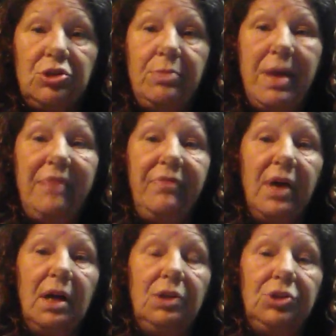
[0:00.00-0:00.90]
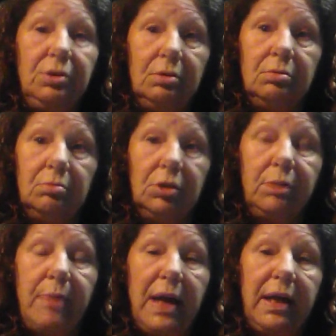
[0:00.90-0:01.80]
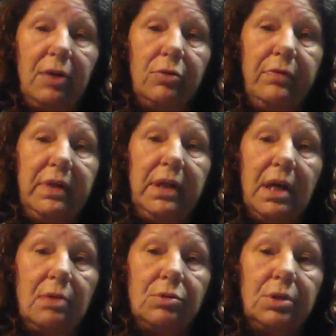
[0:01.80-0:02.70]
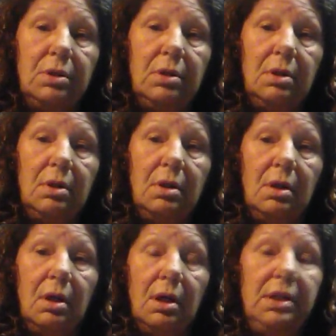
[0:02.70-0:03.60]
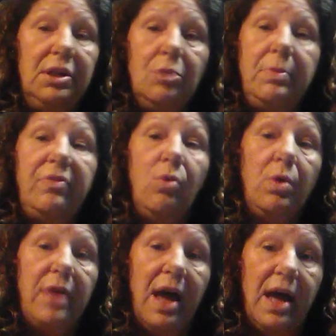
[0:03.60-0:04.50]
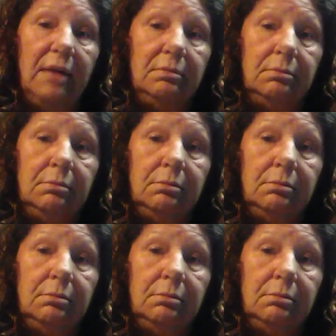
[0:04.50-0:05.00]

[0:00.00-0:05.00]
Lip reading: She made fudge. Look back at her videos. A year before that.